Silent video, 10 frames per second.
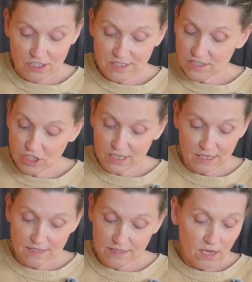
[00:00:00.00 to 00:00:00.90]
just the chicken
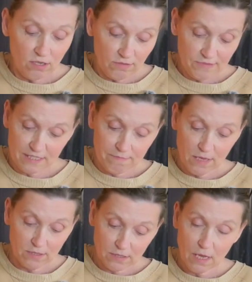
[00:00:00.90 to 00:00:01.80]
itself
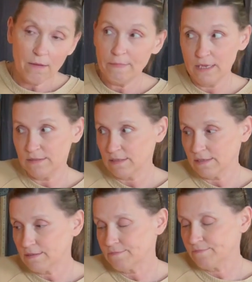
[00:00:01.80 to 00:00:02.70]
smells amazing.